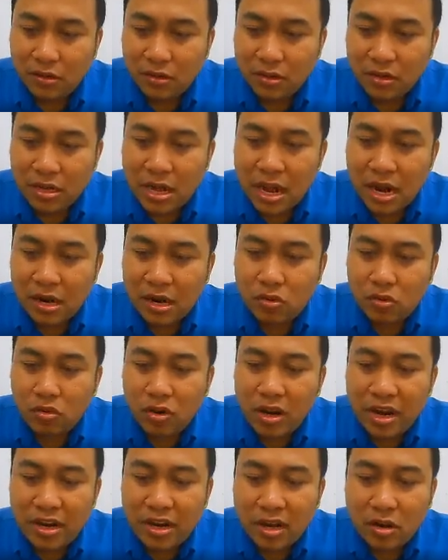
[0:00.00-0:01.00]

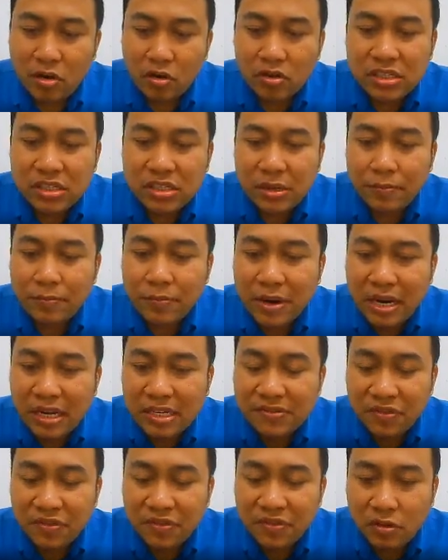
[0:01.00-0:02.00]
Calculate the closing price
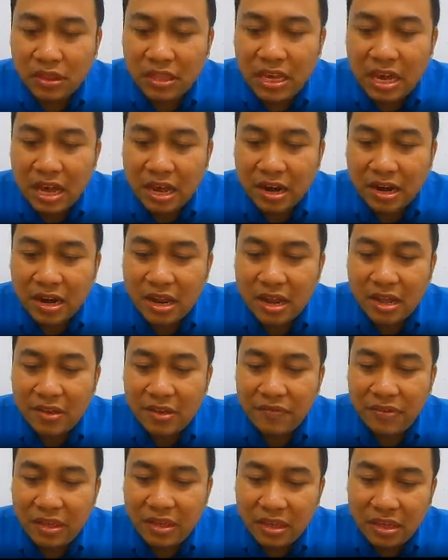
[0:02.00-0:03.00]
for
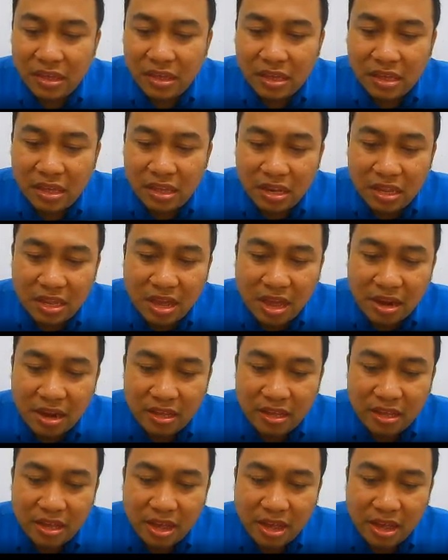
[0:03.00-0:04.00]
TRIVE,
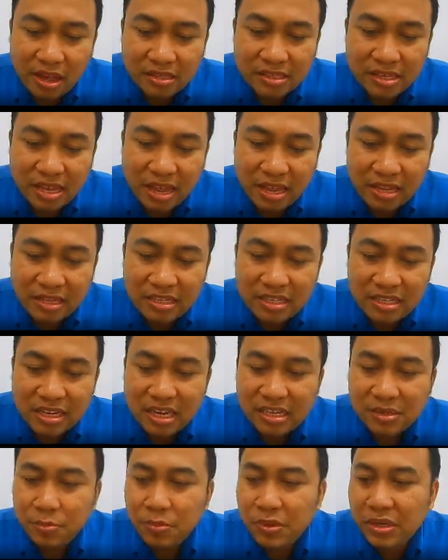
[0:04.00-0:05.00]
DNEX, and
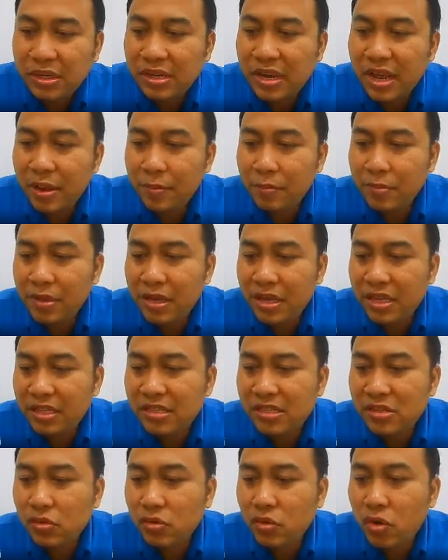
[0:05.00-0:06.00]
GSB. That
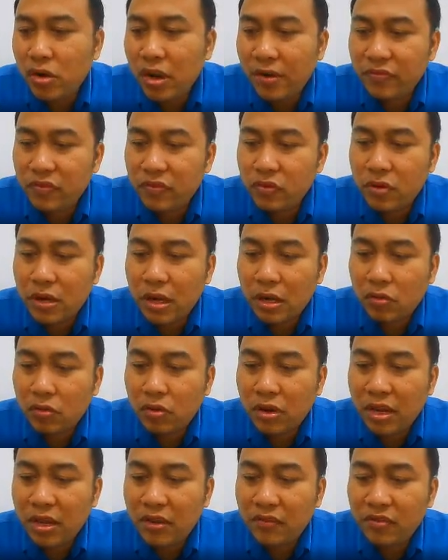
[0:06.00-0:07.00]
means you don't have to
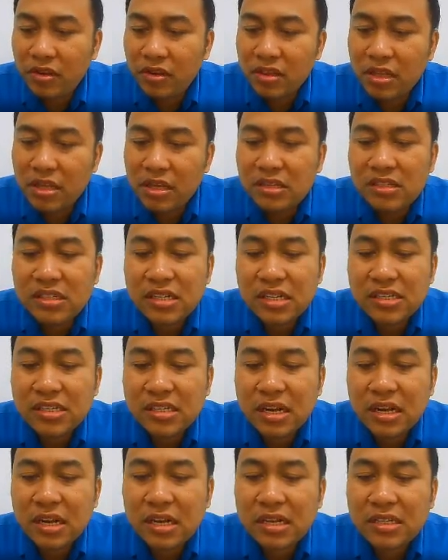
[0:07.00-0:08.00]
calculate everything. Just
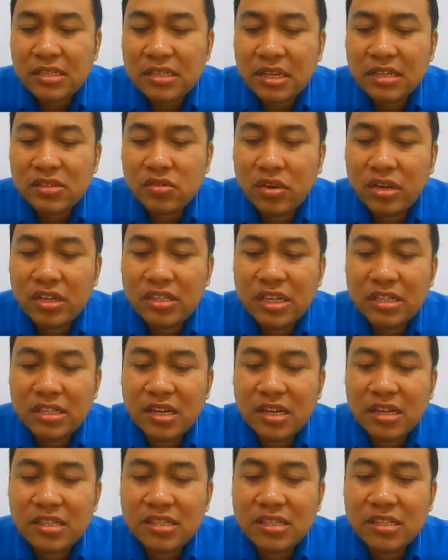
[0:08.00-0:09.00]
just
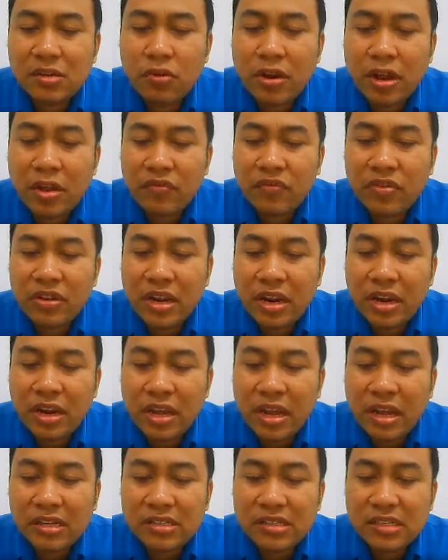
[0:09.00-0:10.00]
answer whatever that they
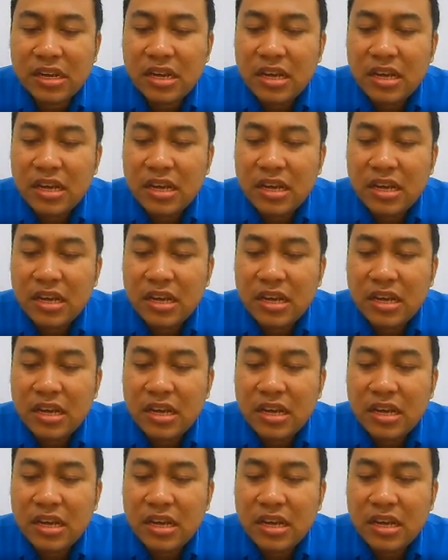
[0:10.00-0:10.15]
ask.